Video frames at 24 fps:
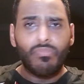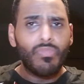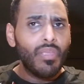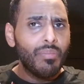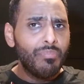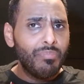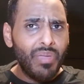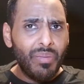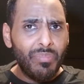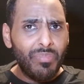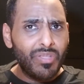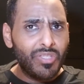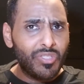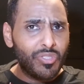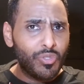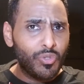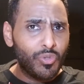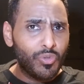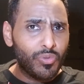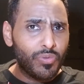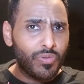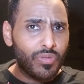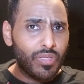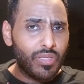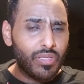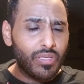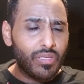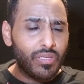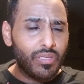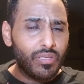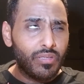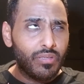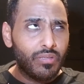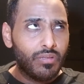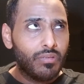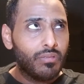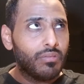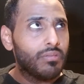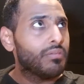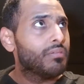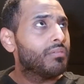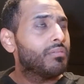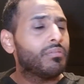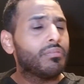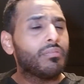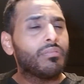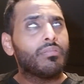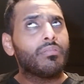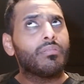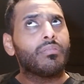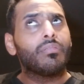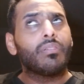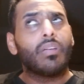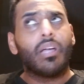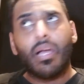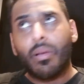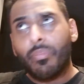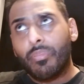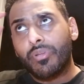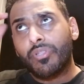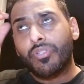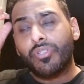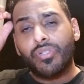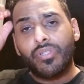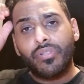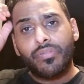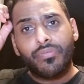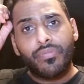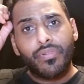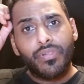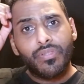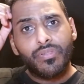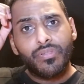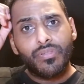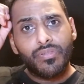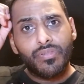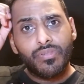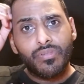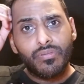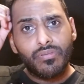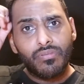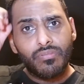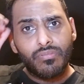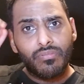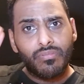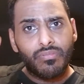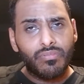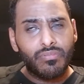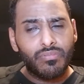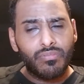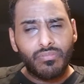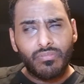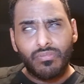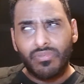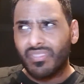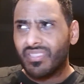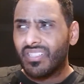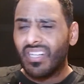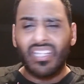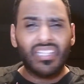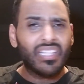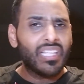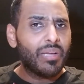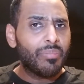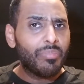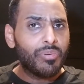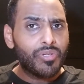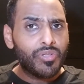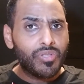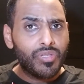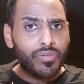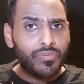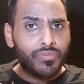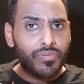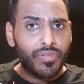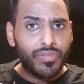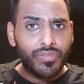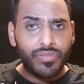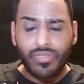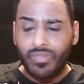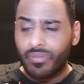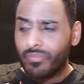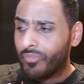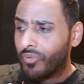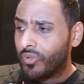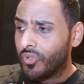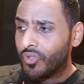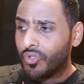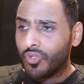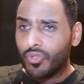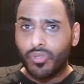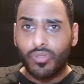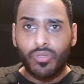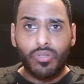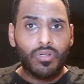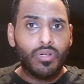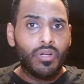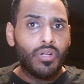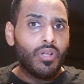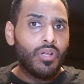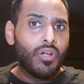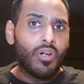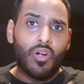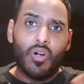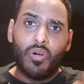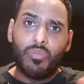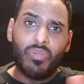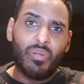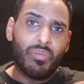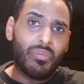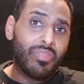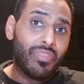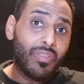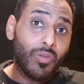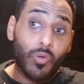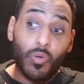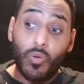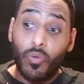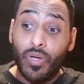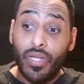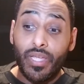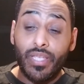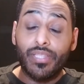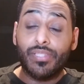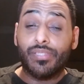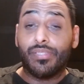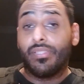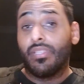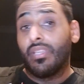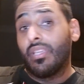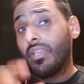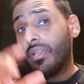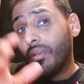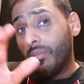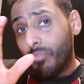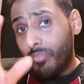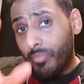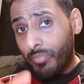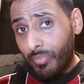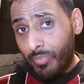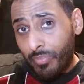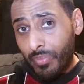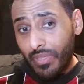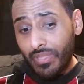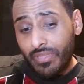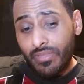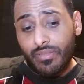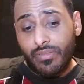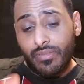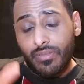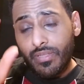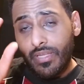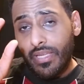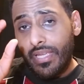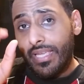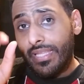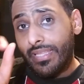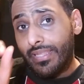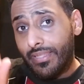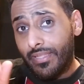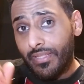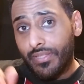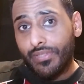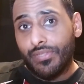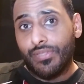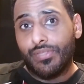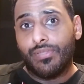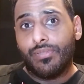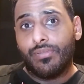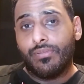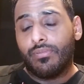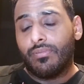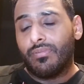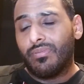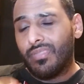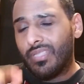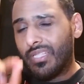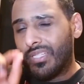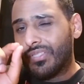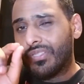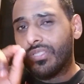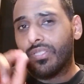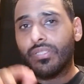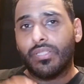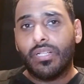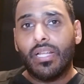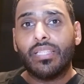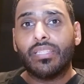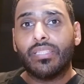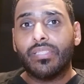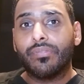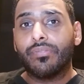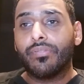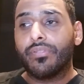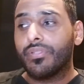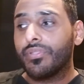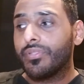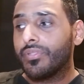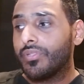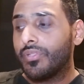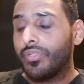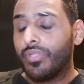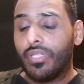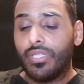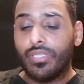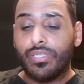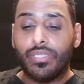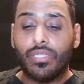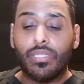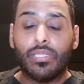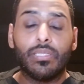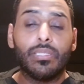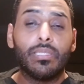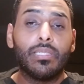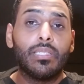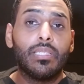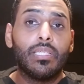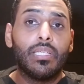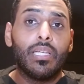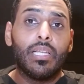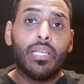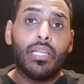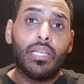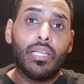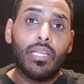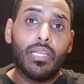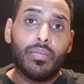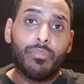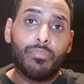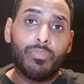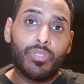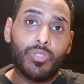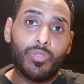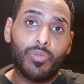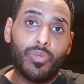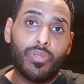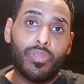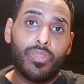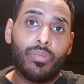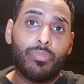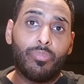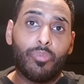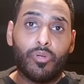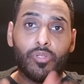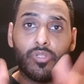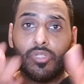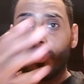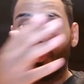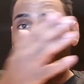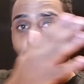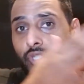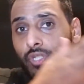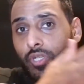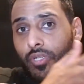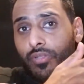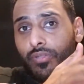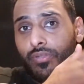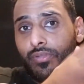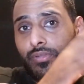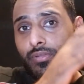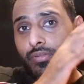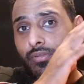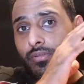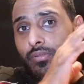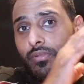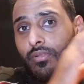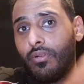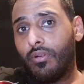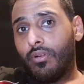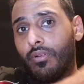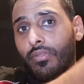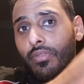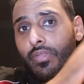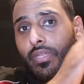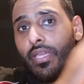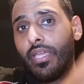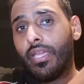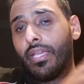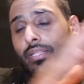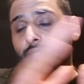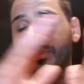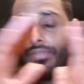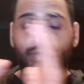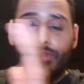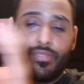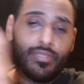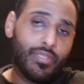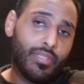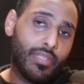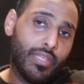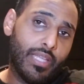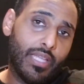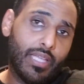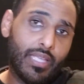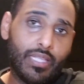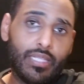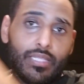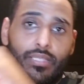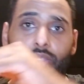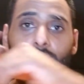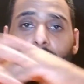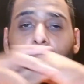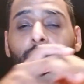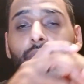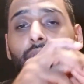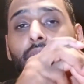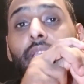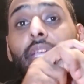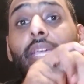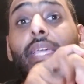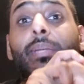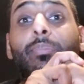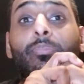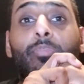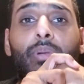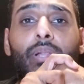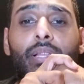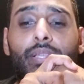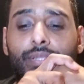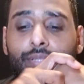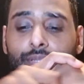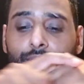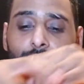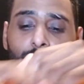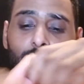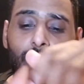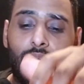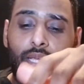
Maybe it's due to the aperture difference, slight aperture difference, I'm not sure, or maybe the OIS, but it does. There's a slight difference, you can tell, between the portrait shots on the X and on the 8 Plus.